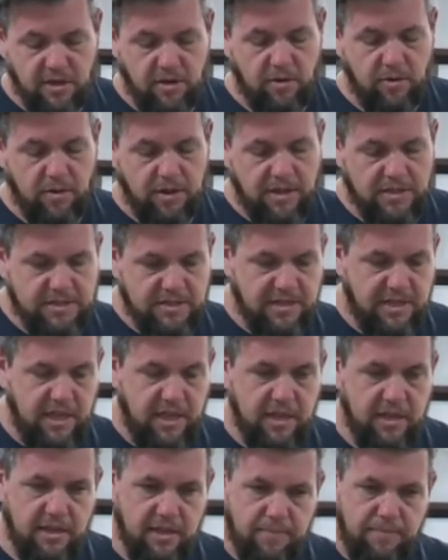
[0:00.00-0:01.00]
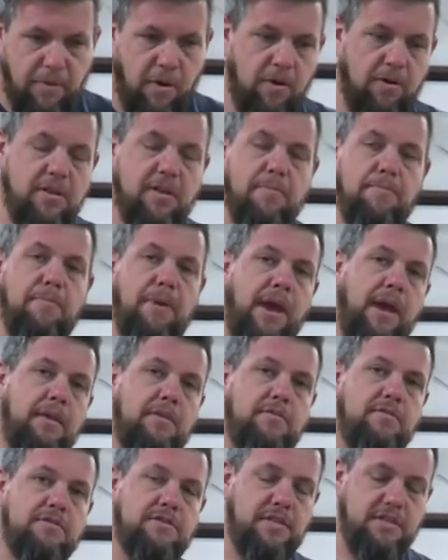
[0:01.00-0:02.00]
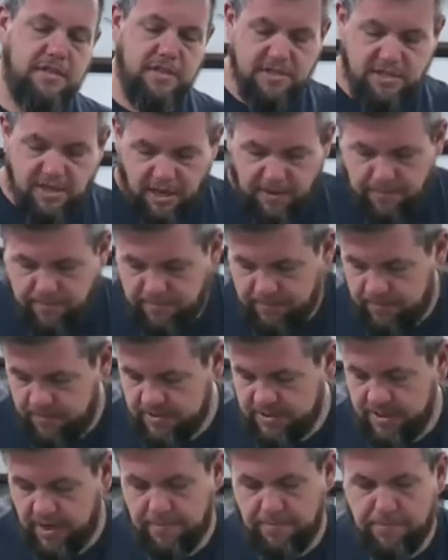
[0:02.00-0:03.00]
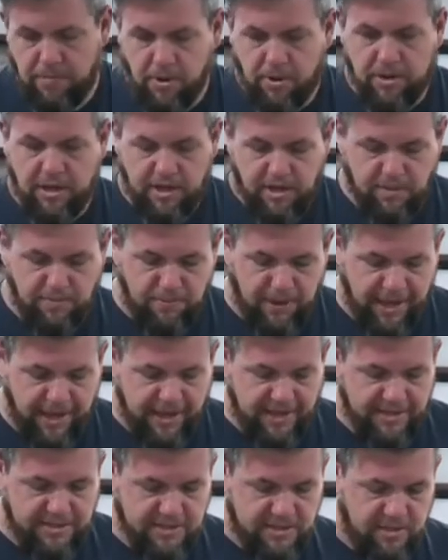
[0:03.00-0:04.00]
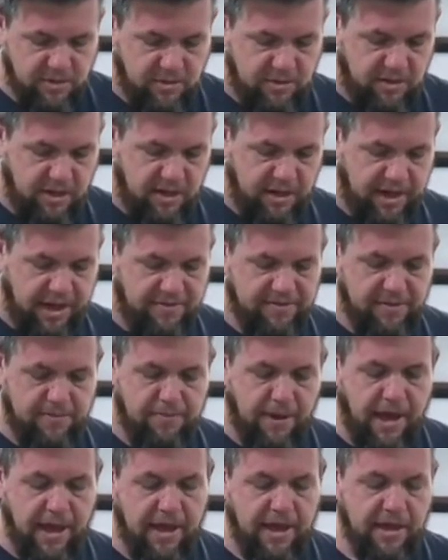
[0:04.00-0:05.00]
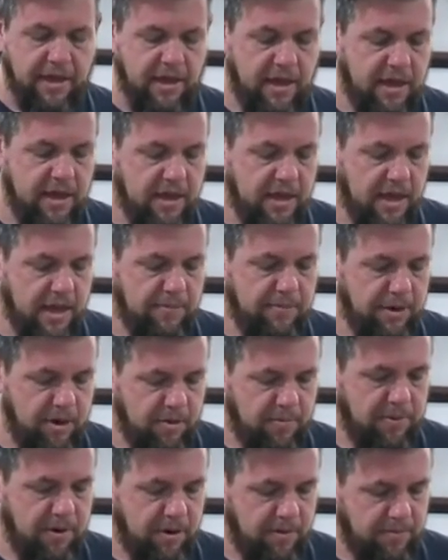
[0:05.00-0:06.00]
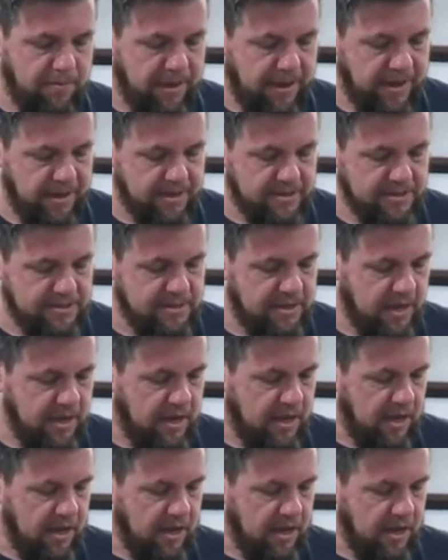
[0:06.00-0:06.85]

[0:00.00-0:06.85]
And so it's thin in the part that matters. It does not, it's not bulky in the pants. So you're not having to buy a bigger pair of pants.